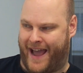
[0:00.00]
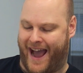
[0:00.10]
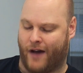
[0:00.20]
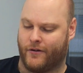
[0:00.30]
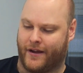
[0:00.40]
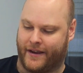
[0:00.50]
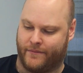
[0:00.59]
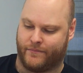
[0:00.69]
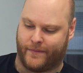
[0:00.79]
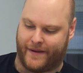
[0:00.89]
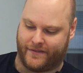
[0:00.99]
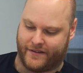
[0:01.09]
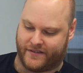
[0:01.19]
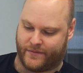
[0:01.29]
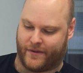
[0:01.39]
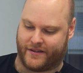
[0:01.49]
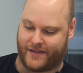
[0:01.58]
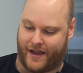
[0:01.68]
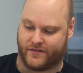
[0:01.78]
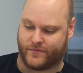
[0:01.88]
How would I implement this in my
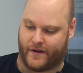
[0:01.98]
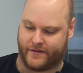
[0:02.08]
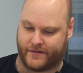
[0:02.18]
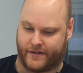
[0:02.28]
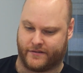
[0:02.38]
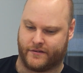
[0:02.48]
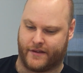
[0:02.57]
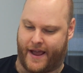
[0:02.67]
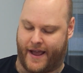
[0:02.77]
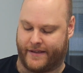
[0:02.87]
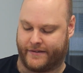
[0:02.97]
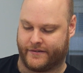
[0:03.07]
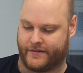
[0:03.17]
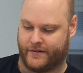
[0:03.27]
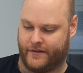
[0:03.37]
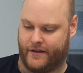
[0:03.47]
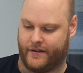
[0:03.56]
sales process as,